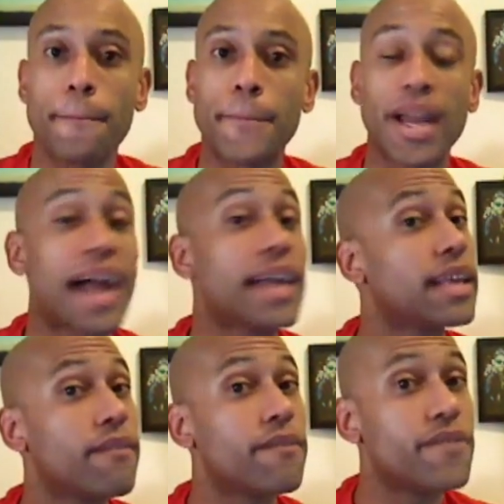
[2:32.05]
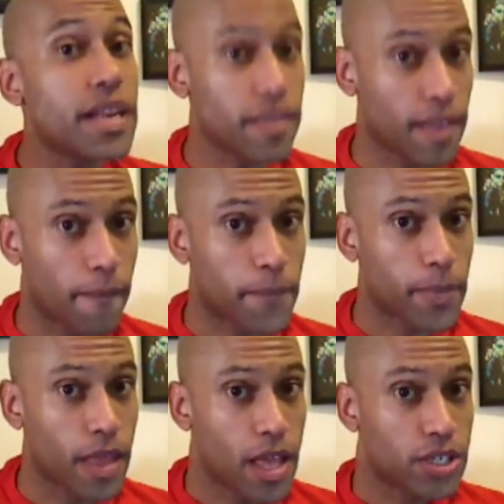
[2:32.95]
but I could out-funny them.
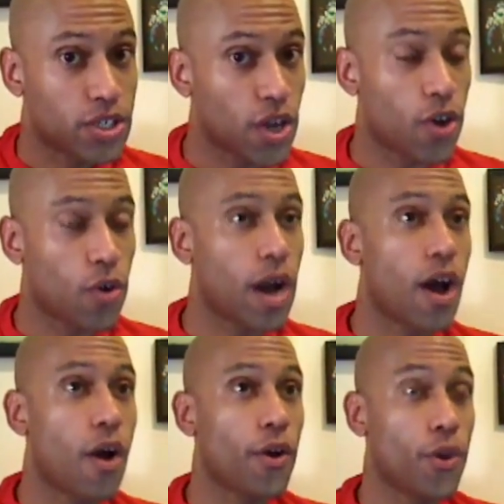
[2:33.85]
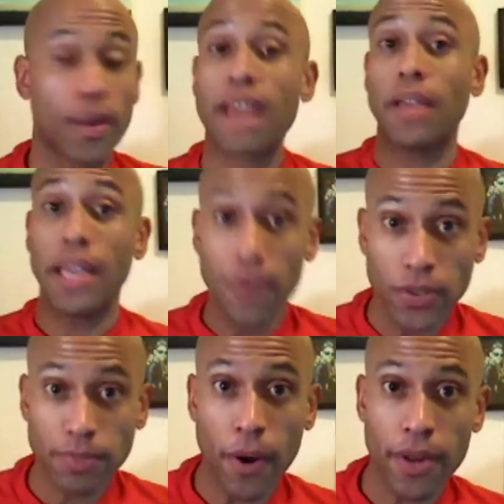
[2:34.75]
So, you want to have a
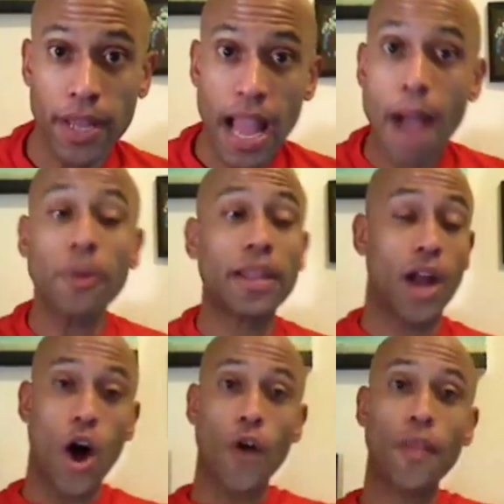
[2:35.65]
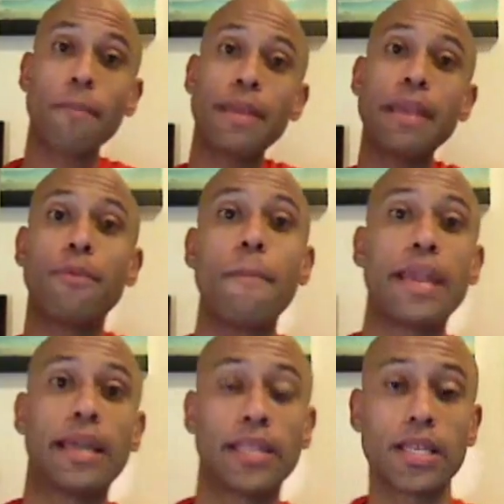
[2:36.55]
heroes party? I'm going to let all them people be
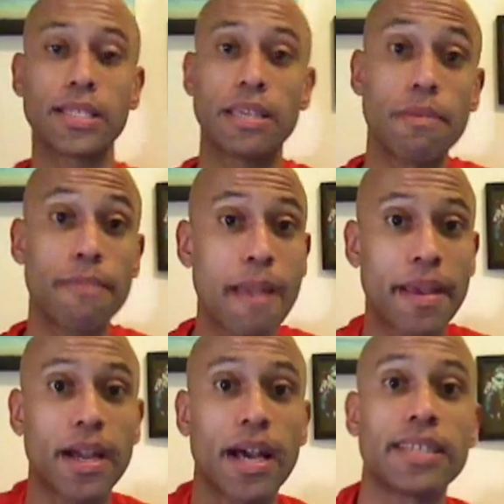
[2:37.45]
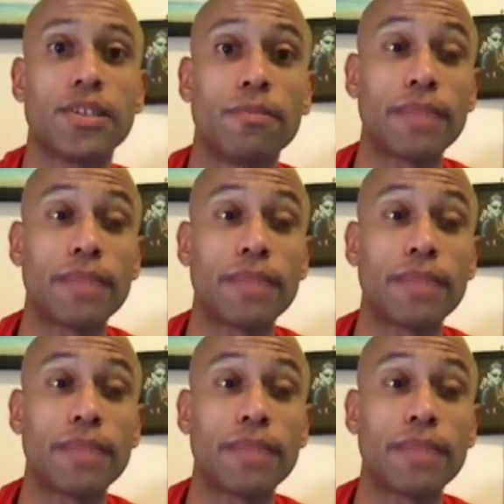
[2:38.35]
in little skimpy Batman costumes,